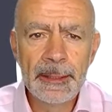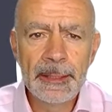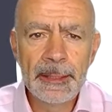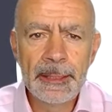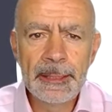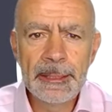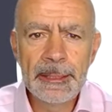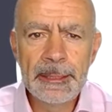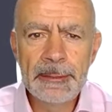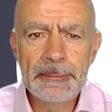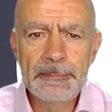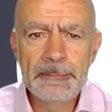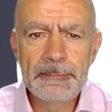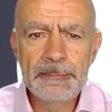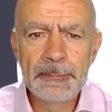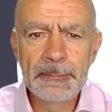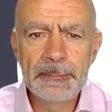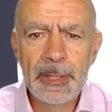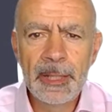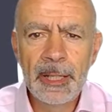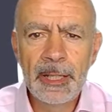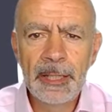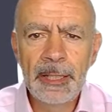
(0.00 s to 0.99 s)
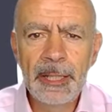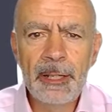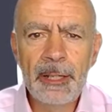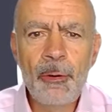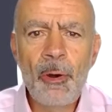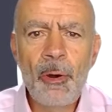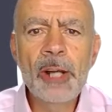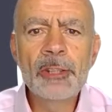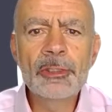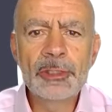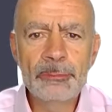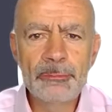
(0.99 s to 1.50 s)
You know,
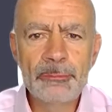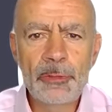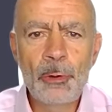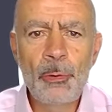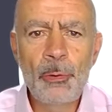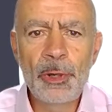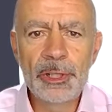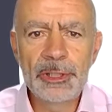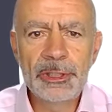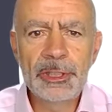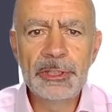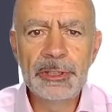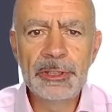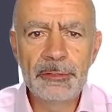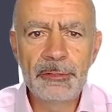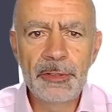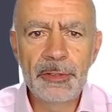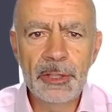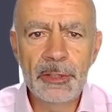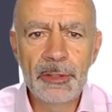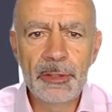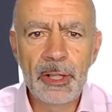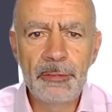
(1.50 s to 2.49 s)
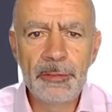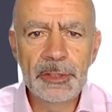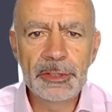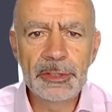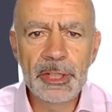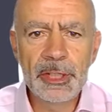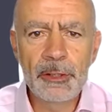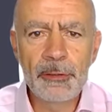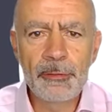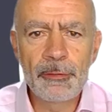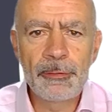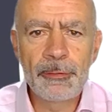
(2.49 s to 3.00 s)
ask some questions of
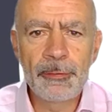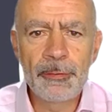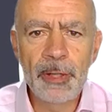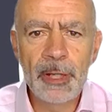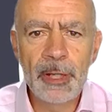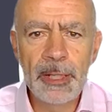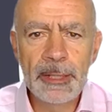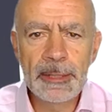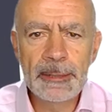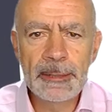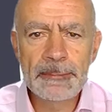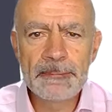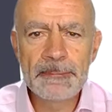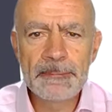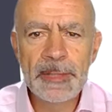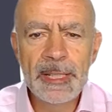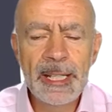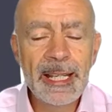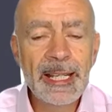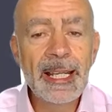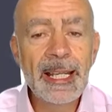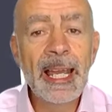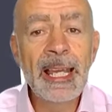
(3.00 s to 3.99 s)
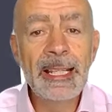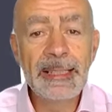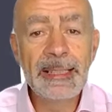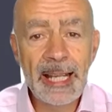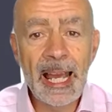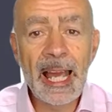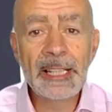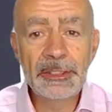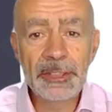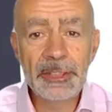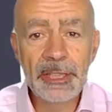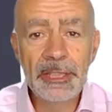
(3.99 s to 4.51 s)
yourself. Is it
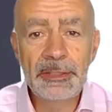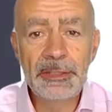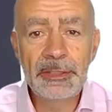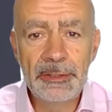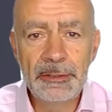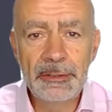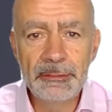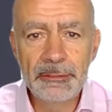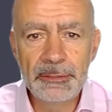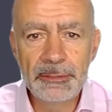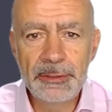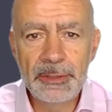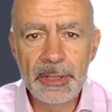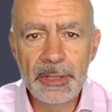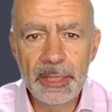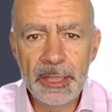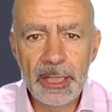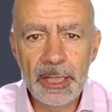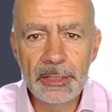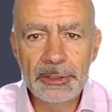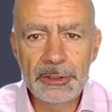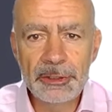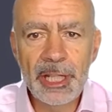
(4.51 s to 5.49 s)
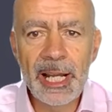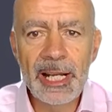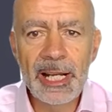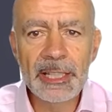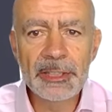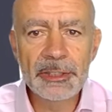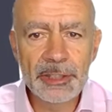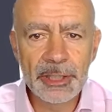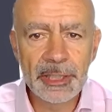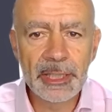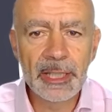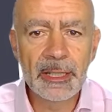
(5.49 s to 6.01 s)
actually
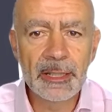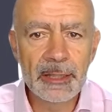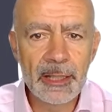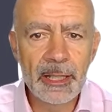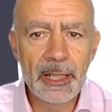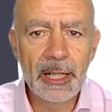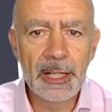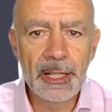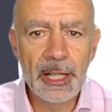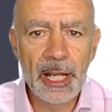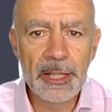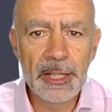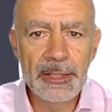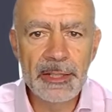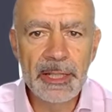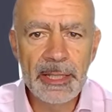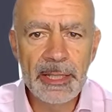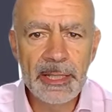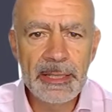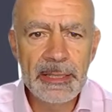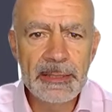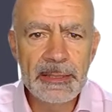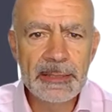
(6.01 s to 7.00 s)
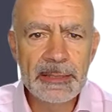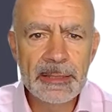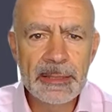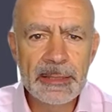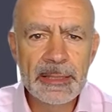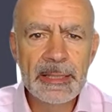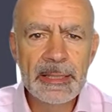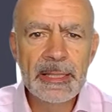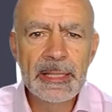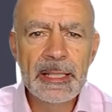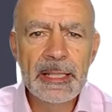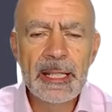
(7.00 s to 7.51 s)
challenging a need?
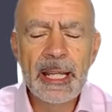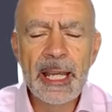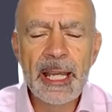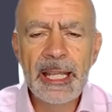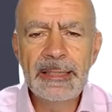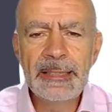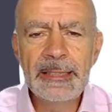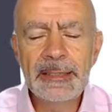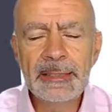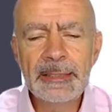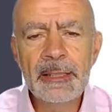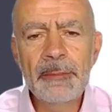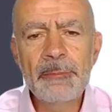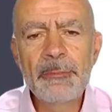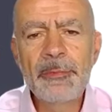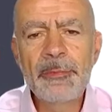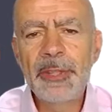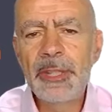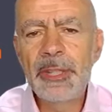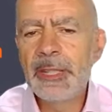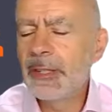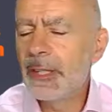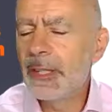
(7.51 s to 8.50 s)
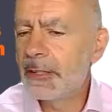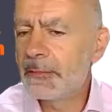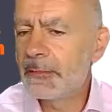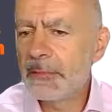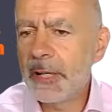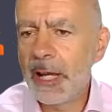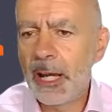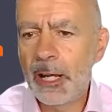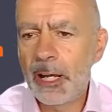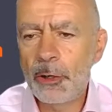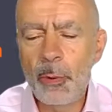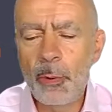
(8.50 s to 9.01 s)
Is it something that
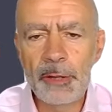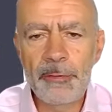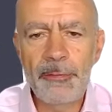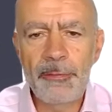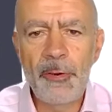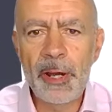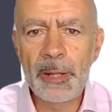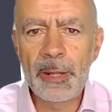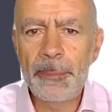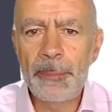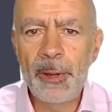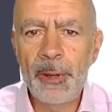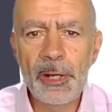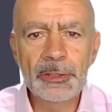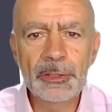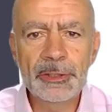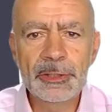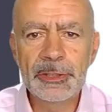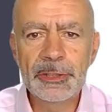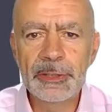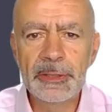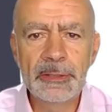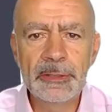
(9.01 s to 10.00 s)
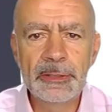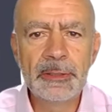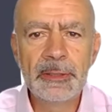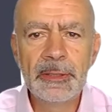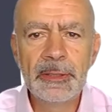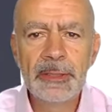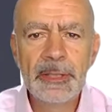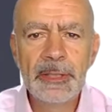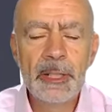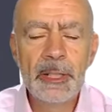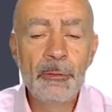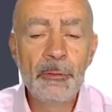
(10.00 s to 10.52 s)
a qualified person
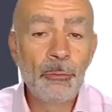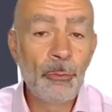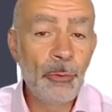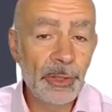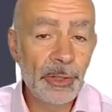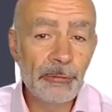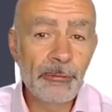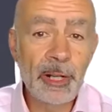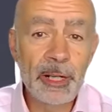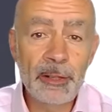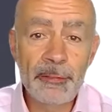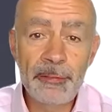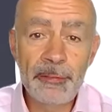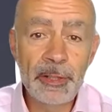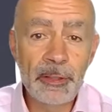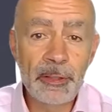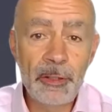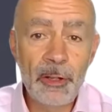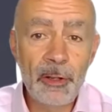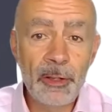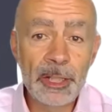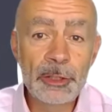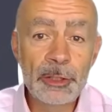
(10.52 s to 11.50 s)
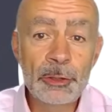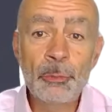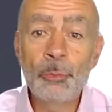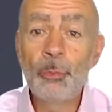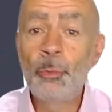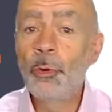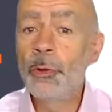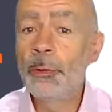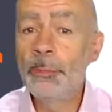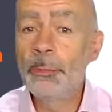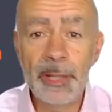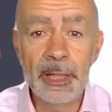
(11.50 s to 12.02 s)
with the relevant knowledge
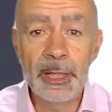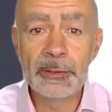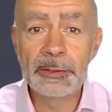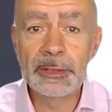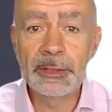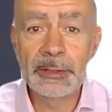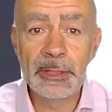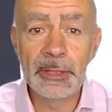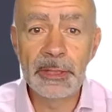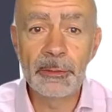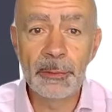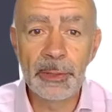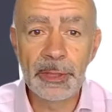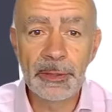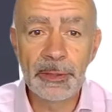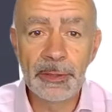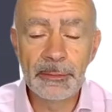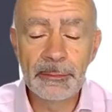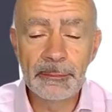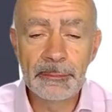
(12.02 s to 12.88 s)
wouldn't be able to deal with?